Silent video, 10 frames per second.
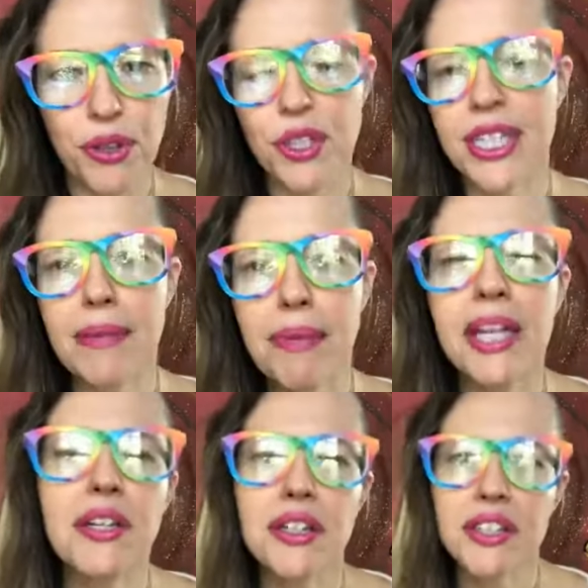the 13
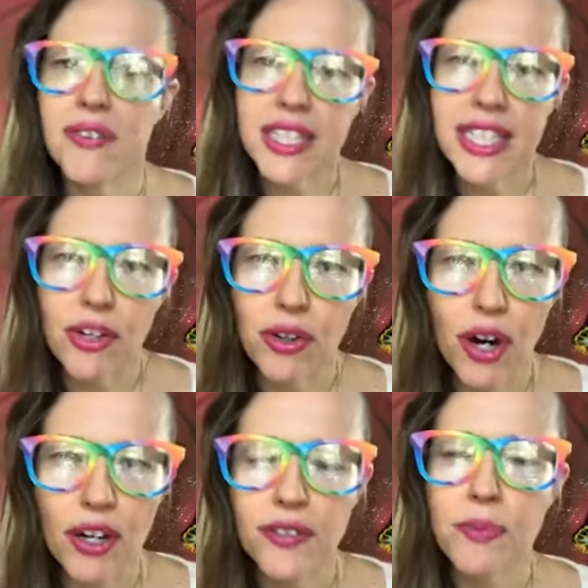pillars of the
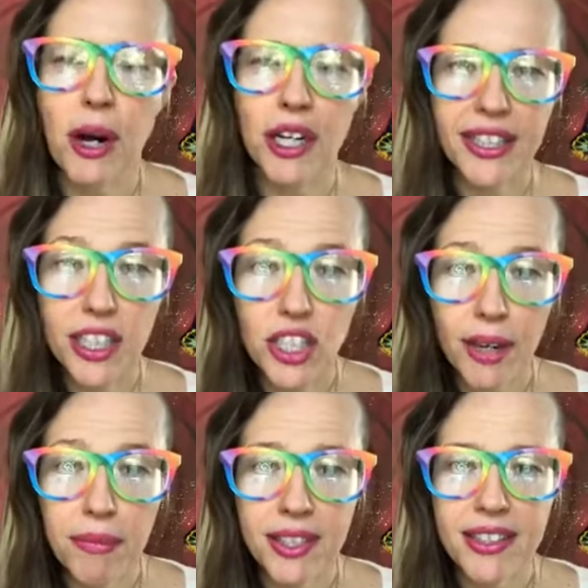sacred art of sparkling
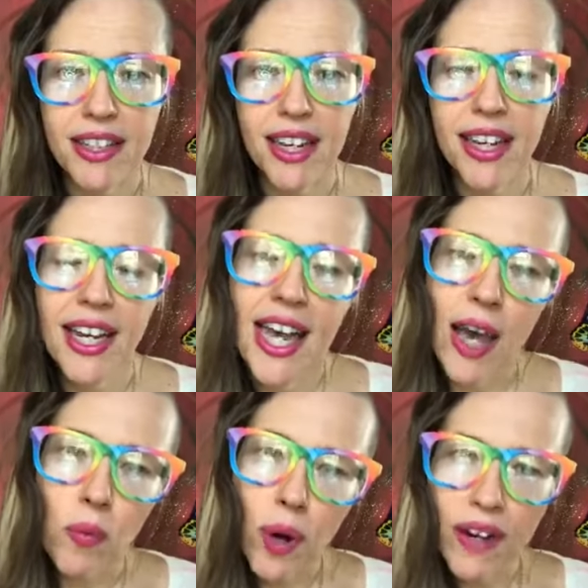shamelessly.
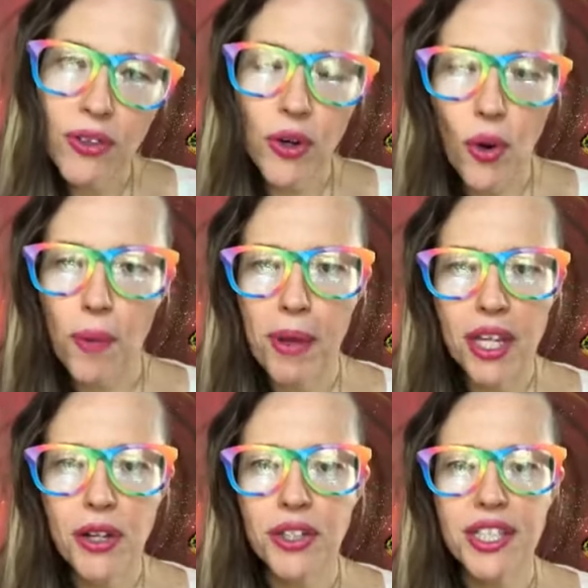And one of the core
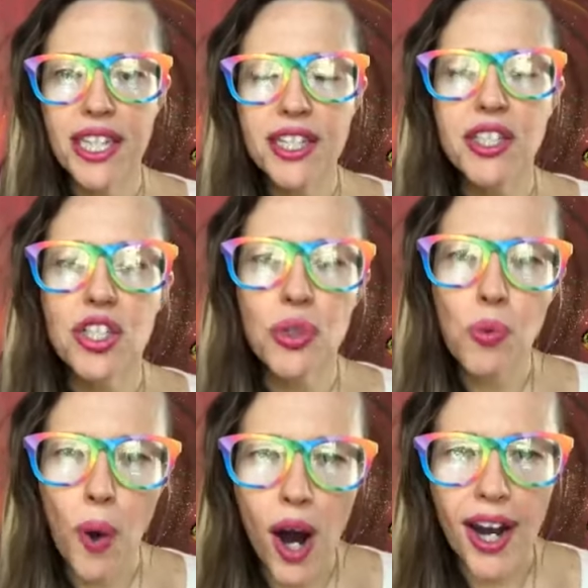pillars is
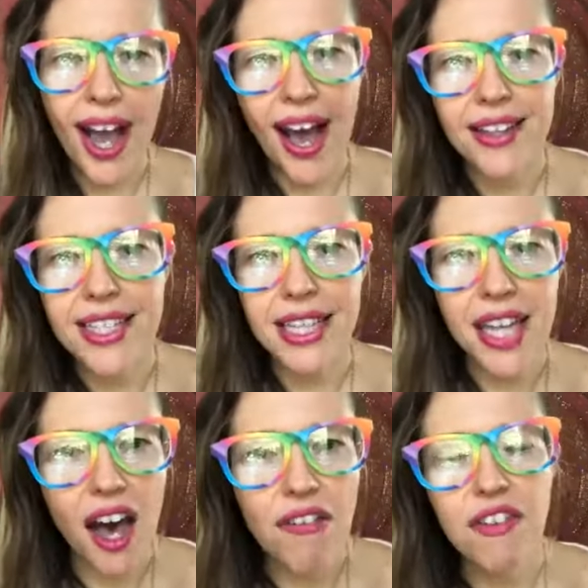to walk as
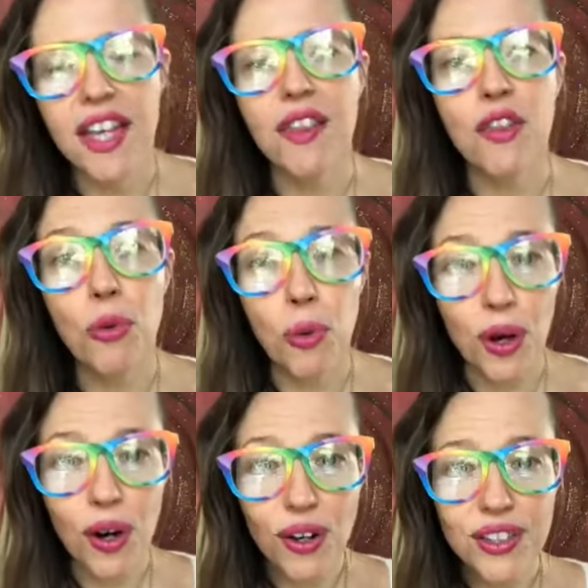love in the
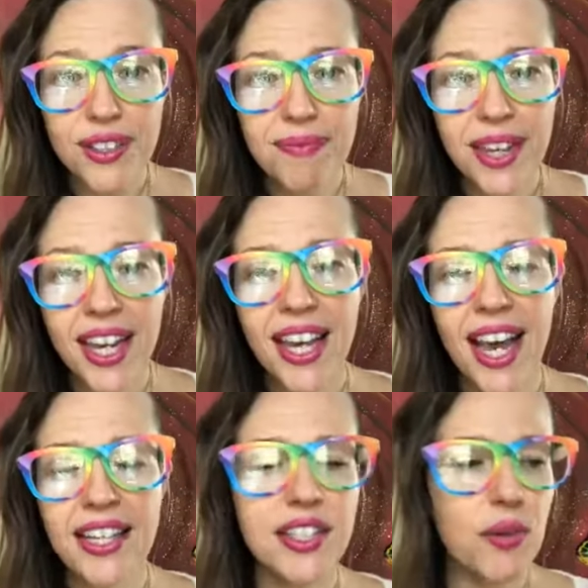world.
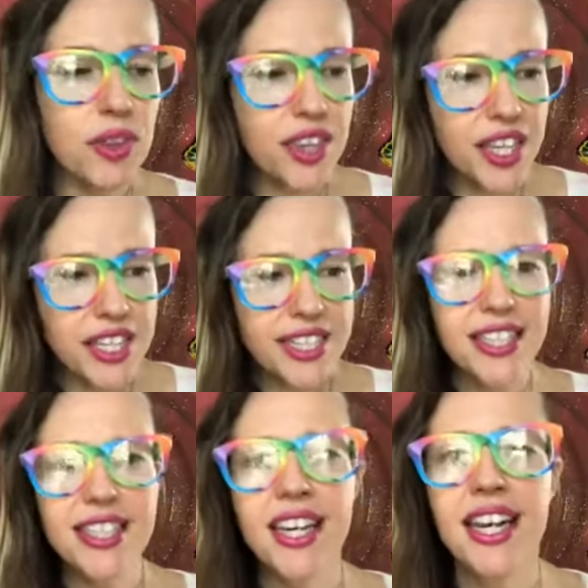And so
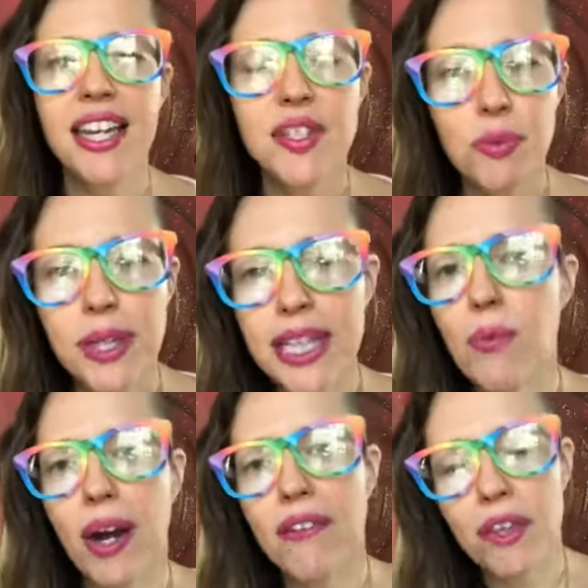this is
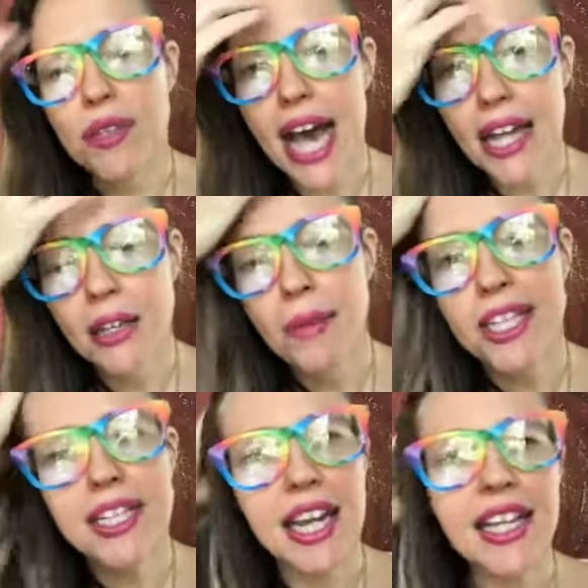really one of those
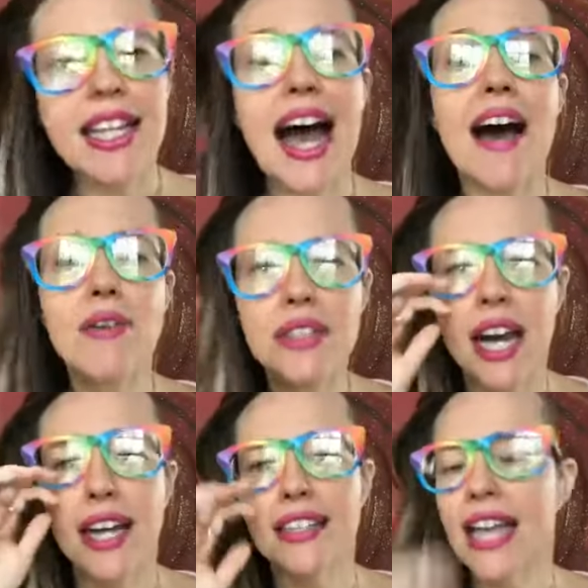elements that
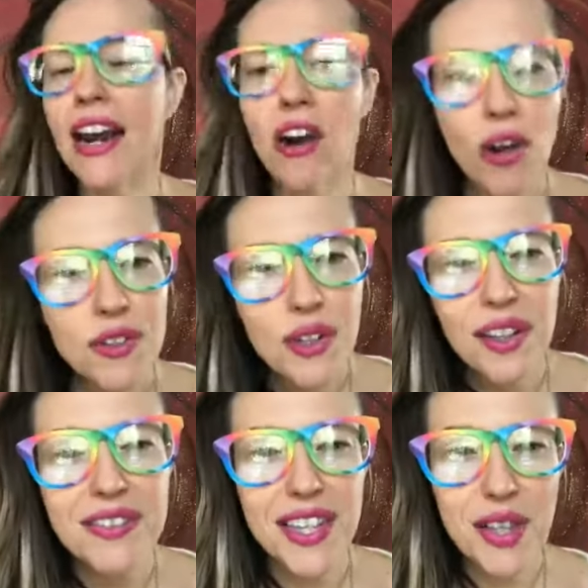allows us and
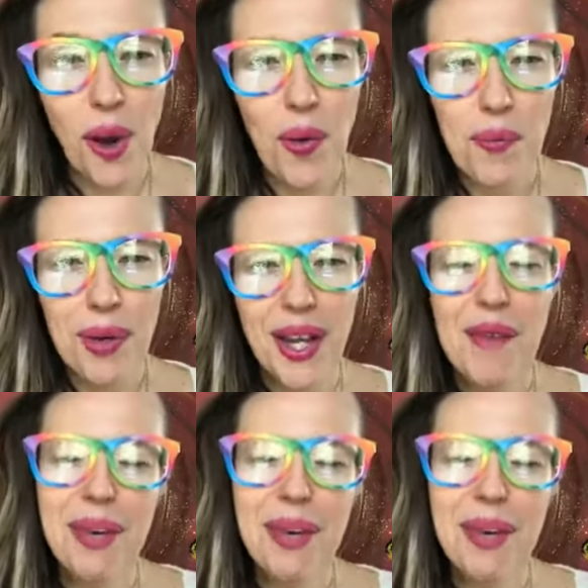also gives us hope,